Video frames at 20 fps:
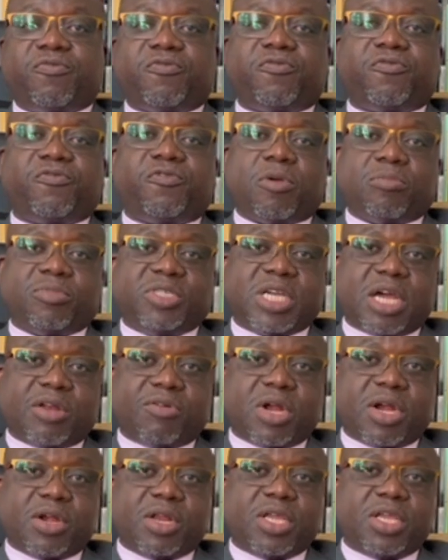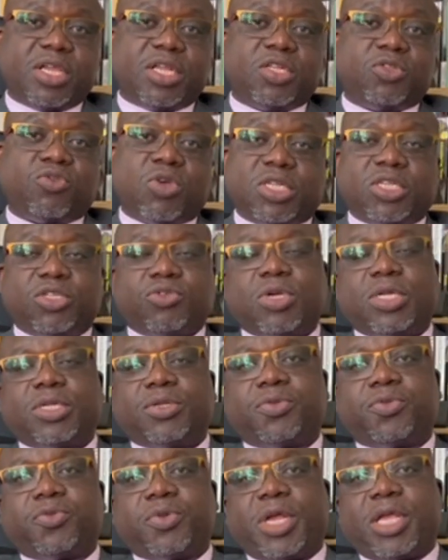from January
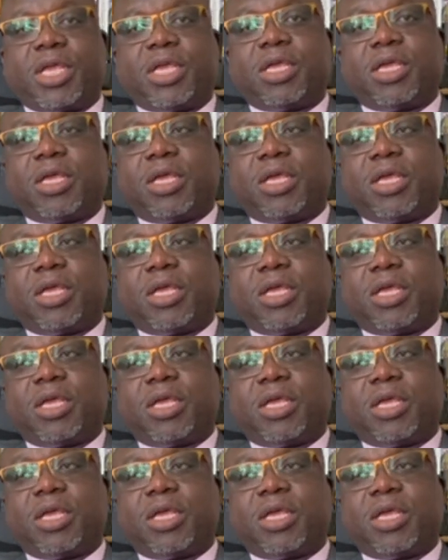2023.